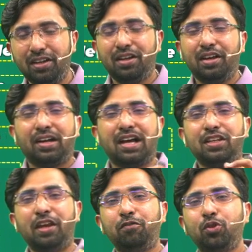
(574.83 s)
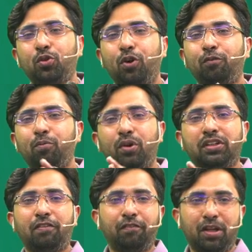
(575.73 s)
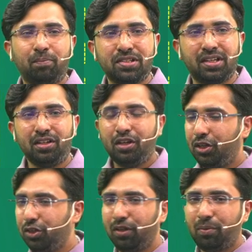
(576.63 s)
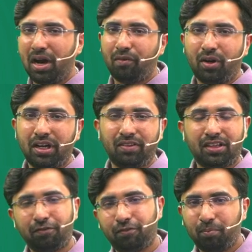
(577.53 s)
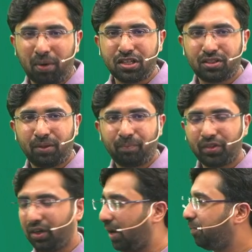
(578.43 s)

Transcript: Guys, if you score more than 50%, you will be awarded with the pass. Okay.